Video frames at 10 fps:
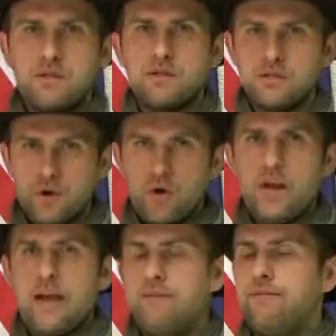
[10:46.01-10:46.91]
because we all
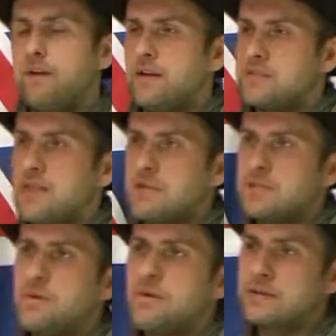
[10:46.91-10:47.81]
have same
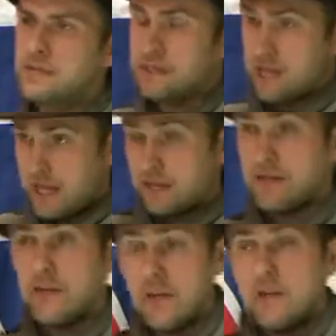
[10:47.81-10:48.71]
experiences, and
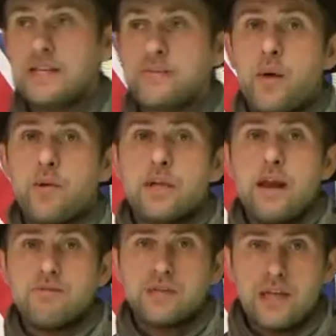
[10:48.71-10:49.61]
that's why we can
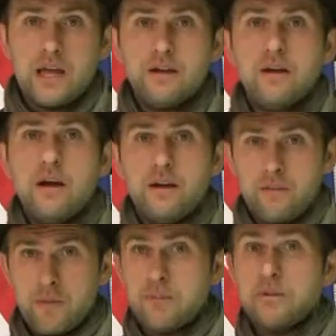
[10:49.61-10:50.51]
understand
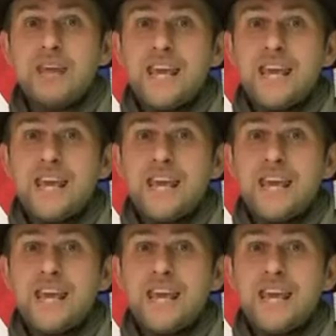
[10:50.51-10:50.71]
the people,